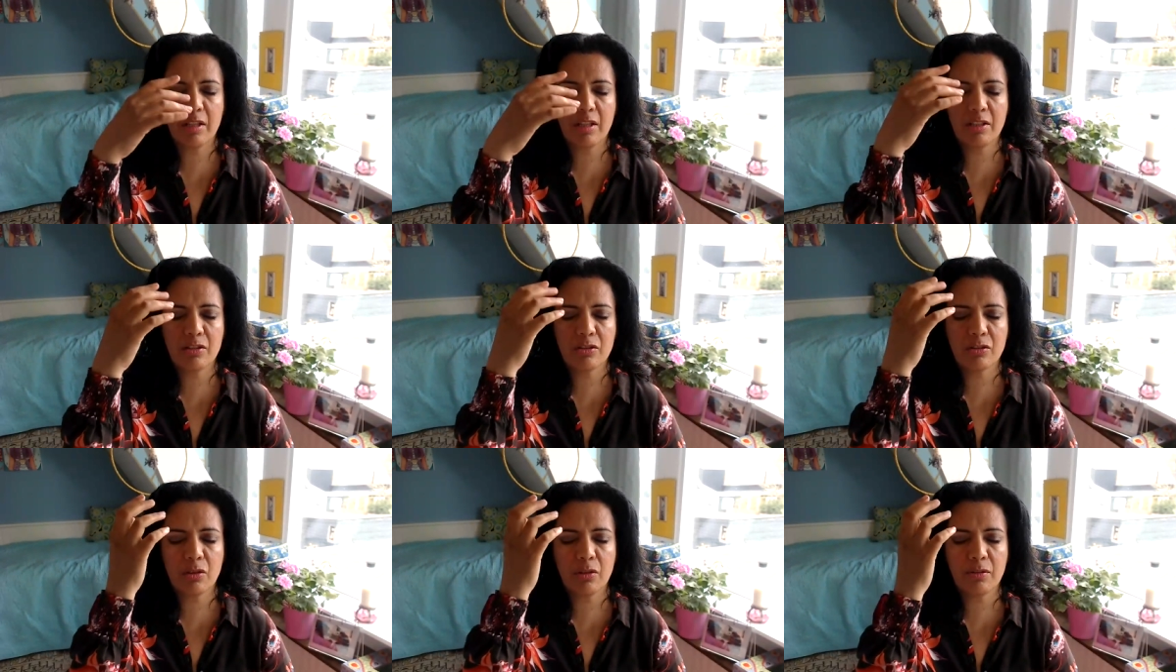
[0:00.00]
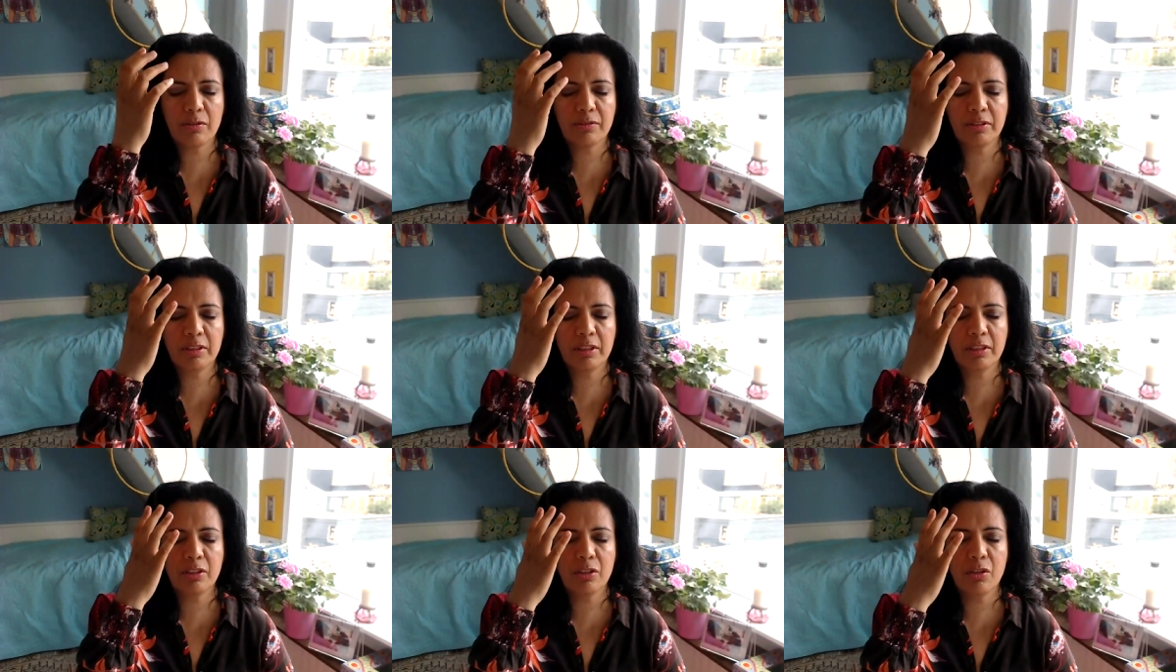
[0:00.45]
and
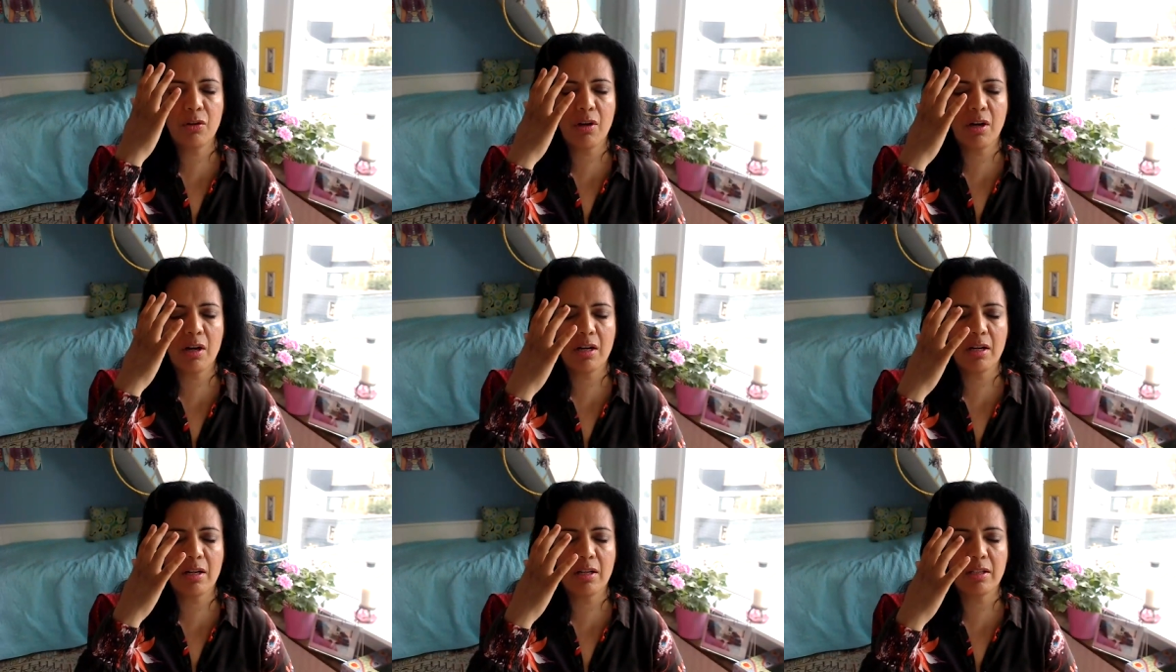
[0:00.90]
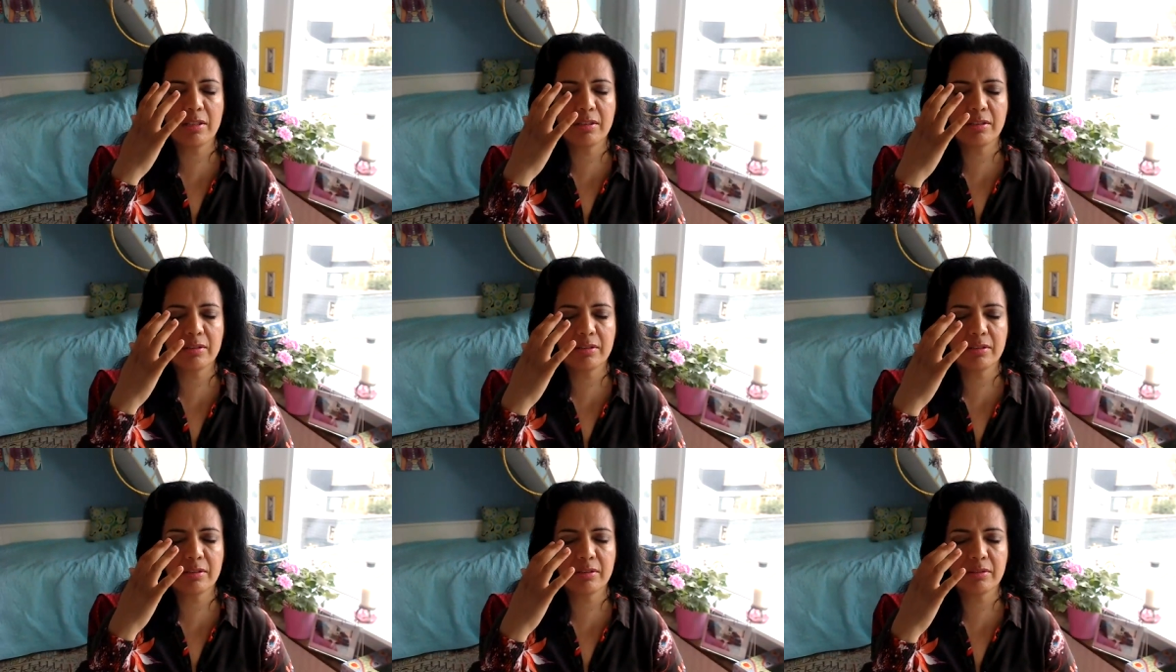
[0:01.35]
softening your
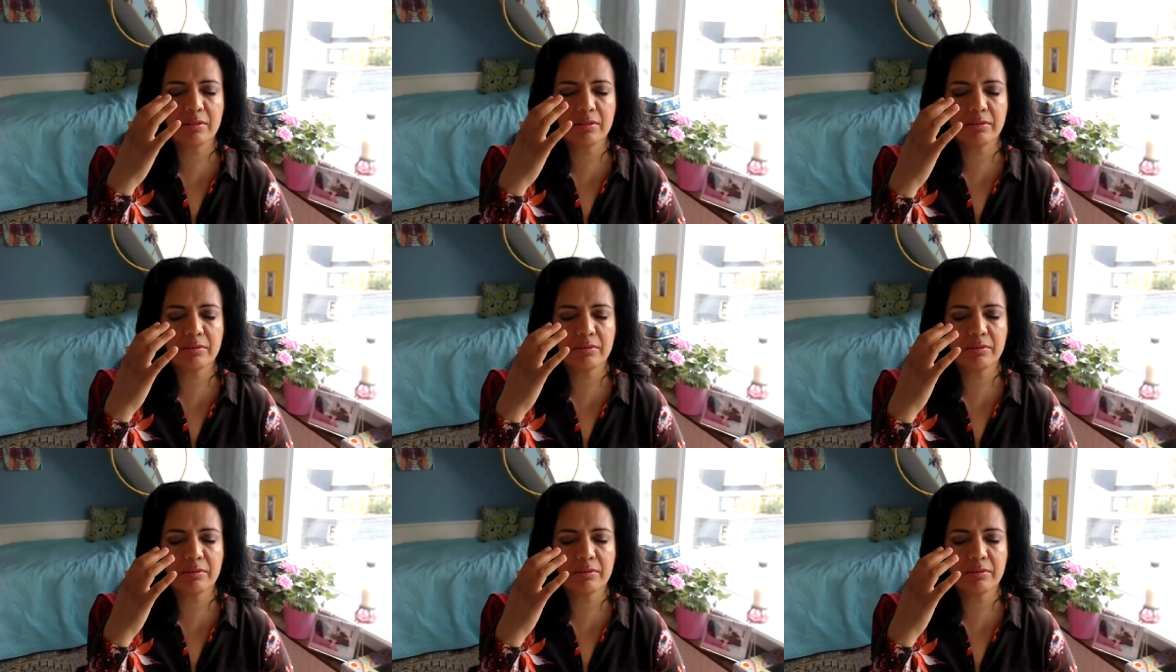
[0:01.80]
eyes